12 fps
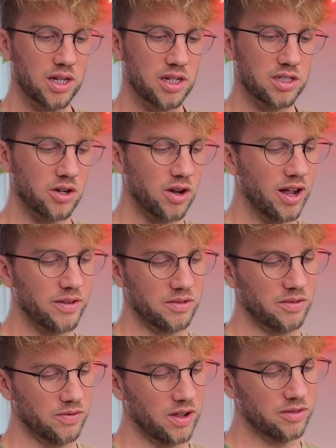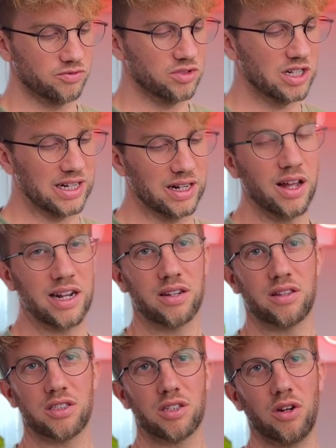So I, I really
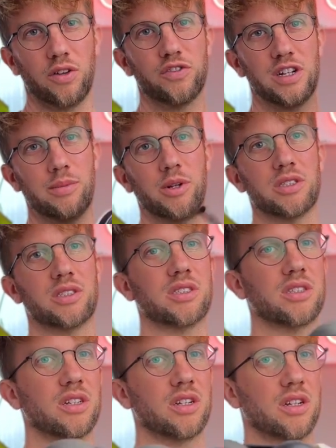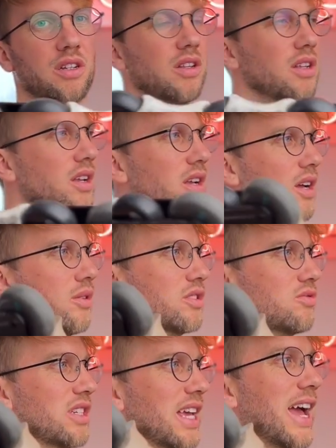liked the Sola frame. I was, I was
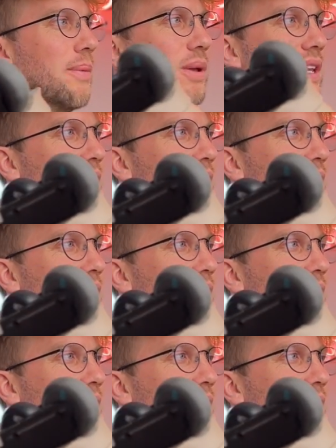really happy